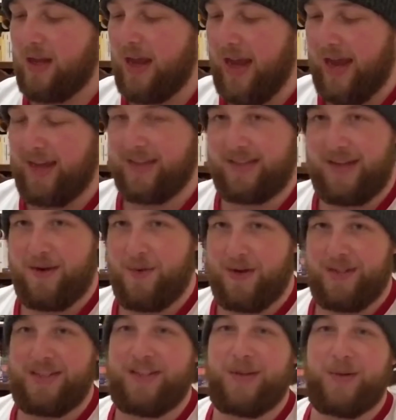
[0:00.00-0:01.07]
As I
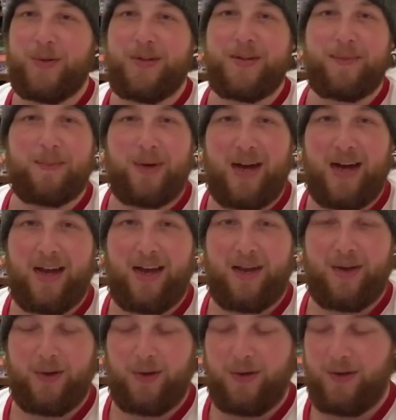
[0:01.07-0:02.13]
went to
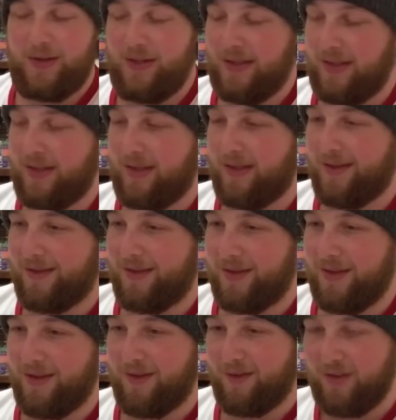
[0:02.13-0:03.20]
compile
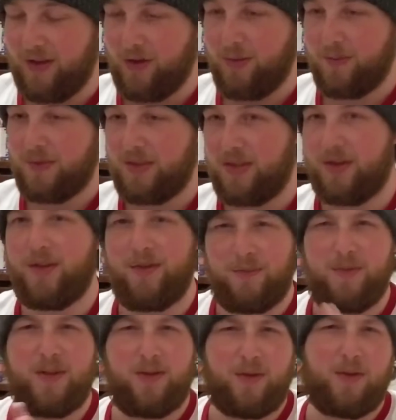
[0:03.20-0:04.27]
the films or
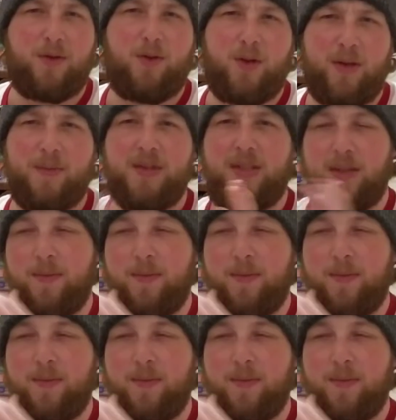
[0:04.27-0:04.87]
the little clips to